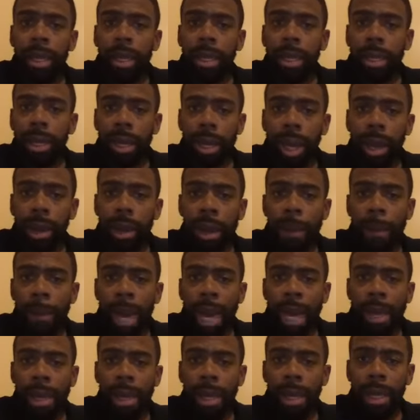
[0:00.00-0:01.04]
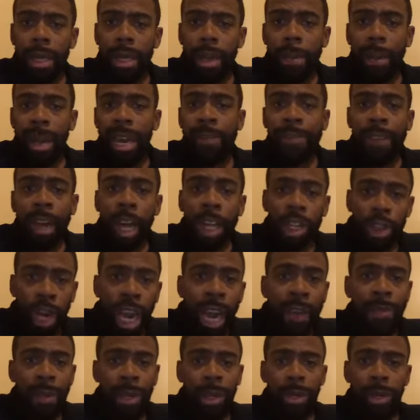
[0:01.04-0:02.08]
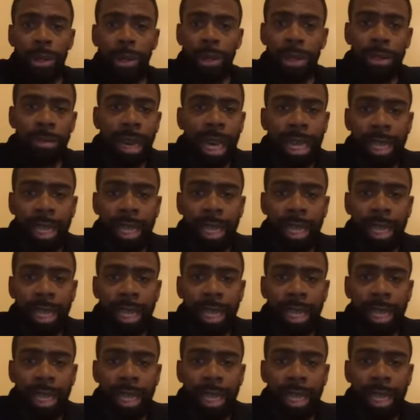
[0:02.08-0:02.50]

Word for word: you know, and by the the pedophile traffickers and by